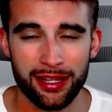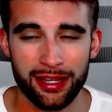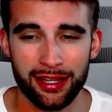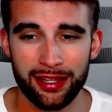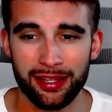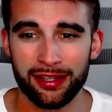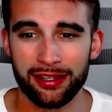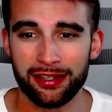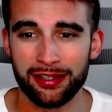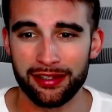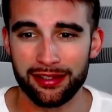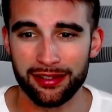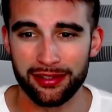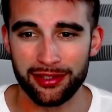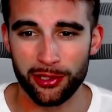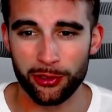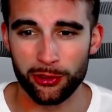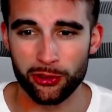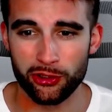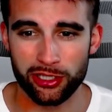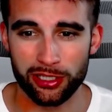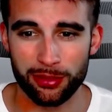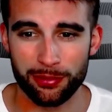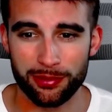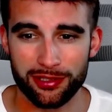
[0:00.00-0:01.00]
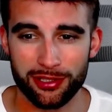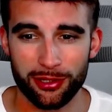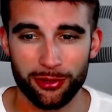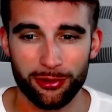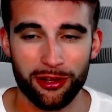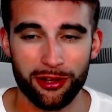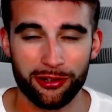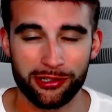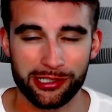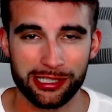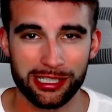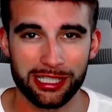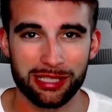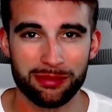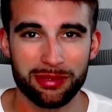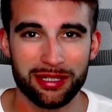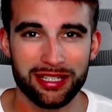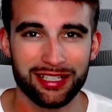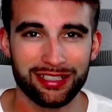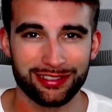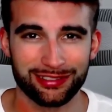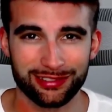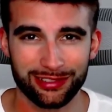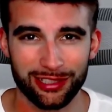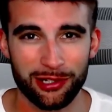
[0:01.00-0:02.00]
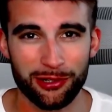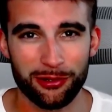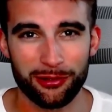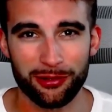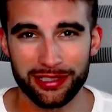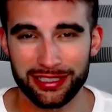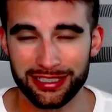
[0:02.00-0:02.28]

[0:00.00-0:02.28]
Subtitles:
and the ownership is no longer going to be low.